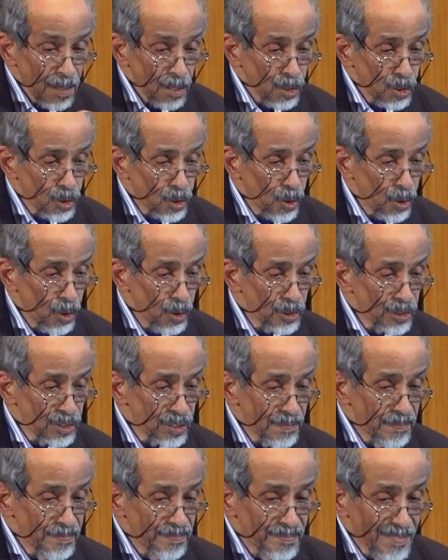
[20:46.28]

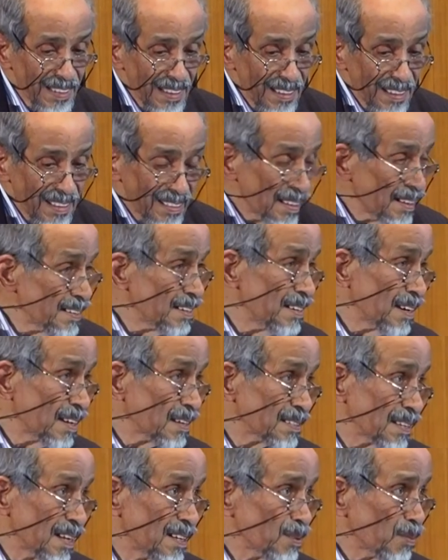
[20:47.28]
shows that
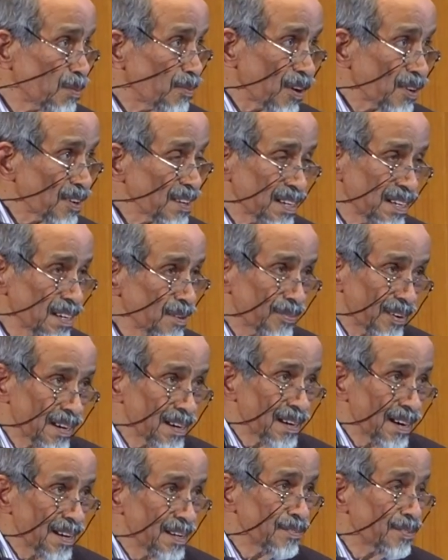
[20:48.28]
Indic science followed a
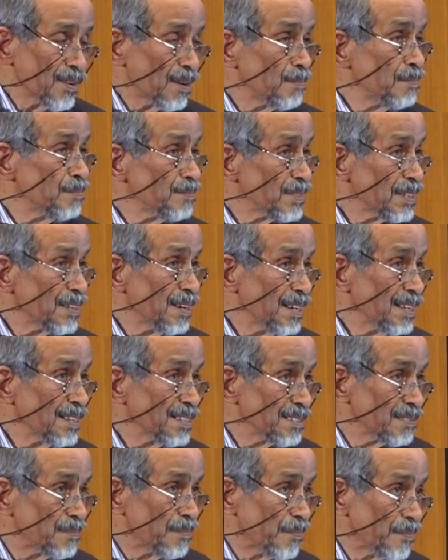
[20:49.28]
different line from the
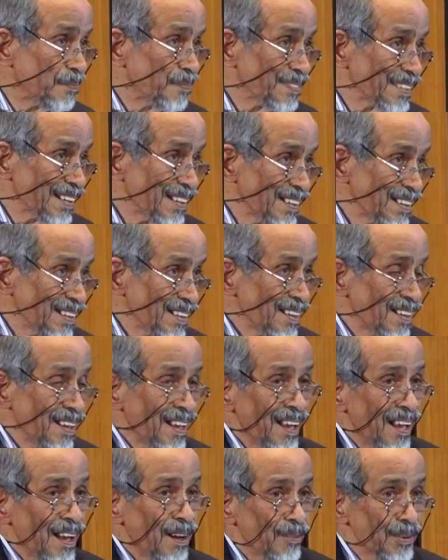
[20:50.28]
Greeks.
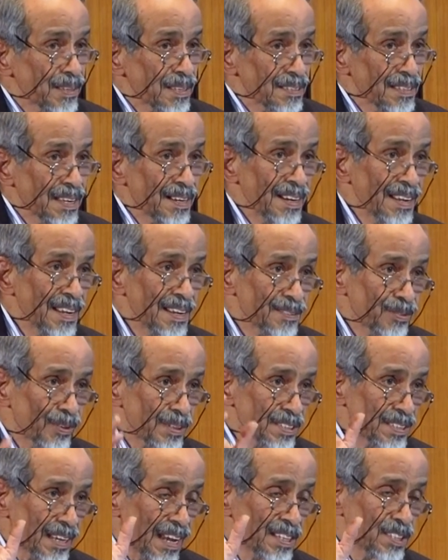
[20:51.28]
For the Greeks, for
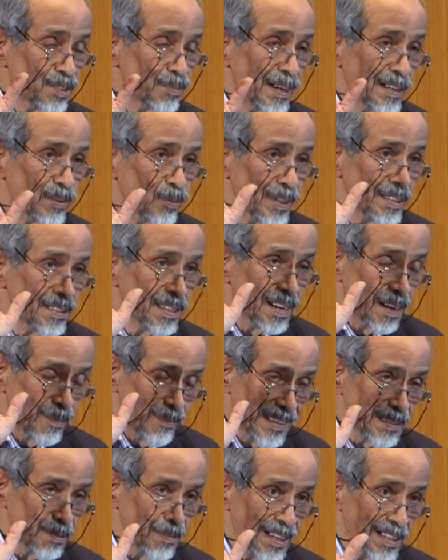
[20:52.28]
science meant one thing, or
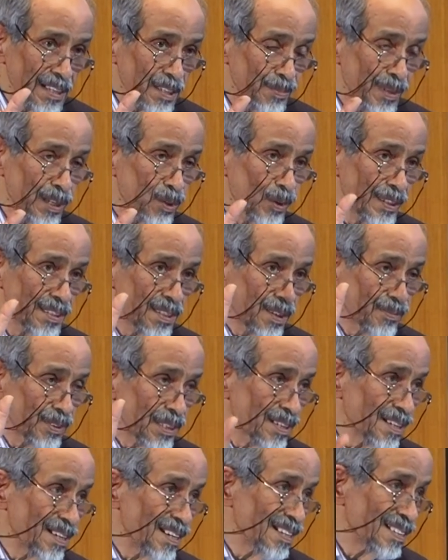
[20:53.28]
mathematics meant one thing for
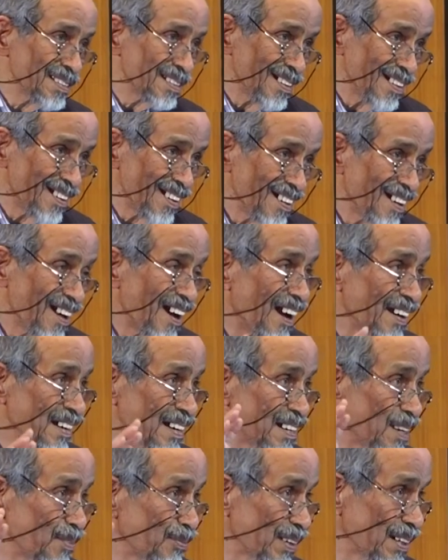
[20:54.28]
the Greeks, and a
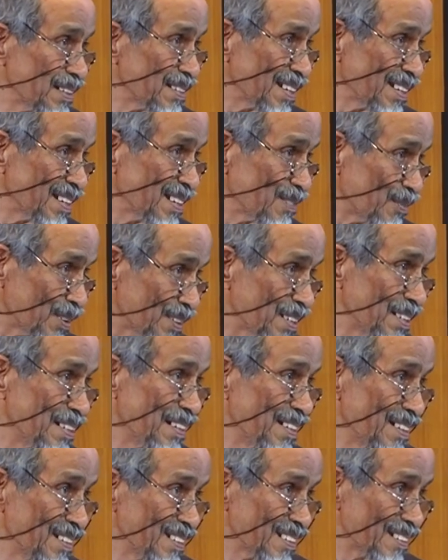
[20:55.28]
different thing for the
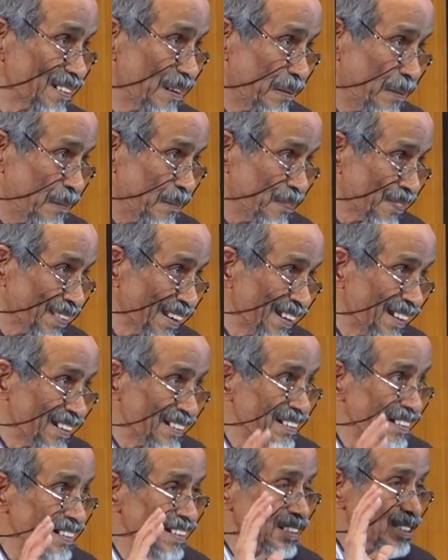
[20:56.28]
Indians.
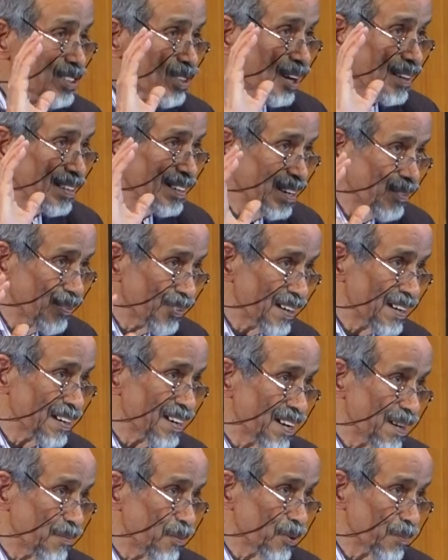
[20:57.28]
The Indians thought
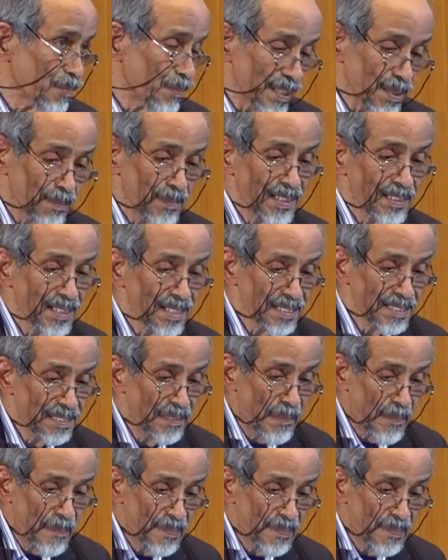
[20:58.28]
differently about mathematics,